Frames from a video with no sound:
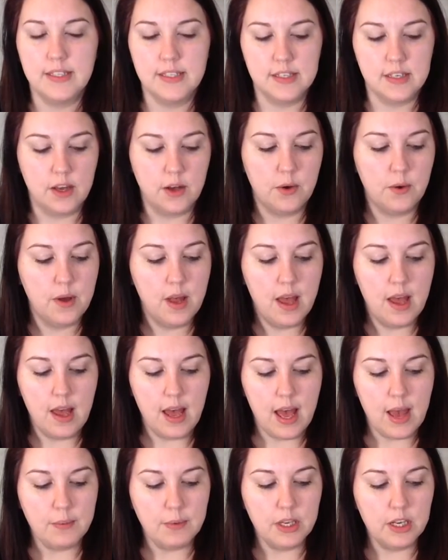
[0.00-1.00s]
So
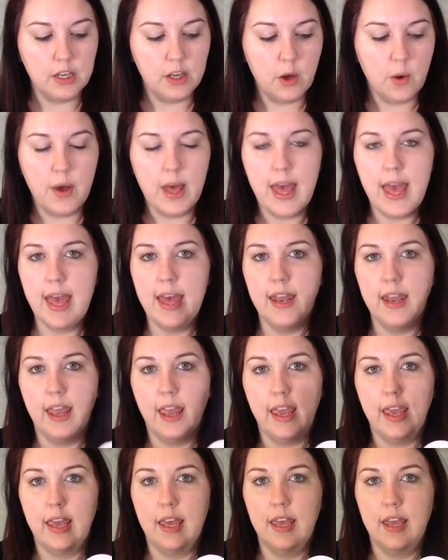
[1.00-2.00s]
I'm going to go ahead
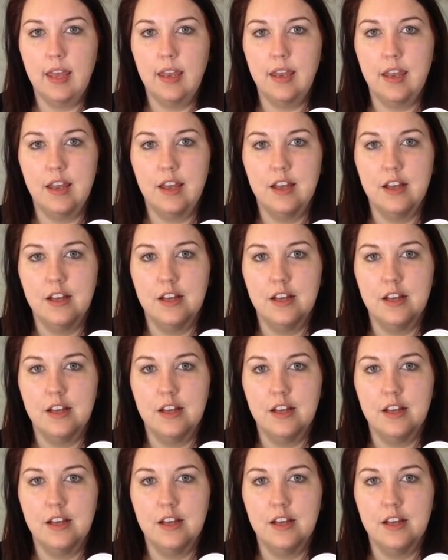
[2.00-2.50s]
and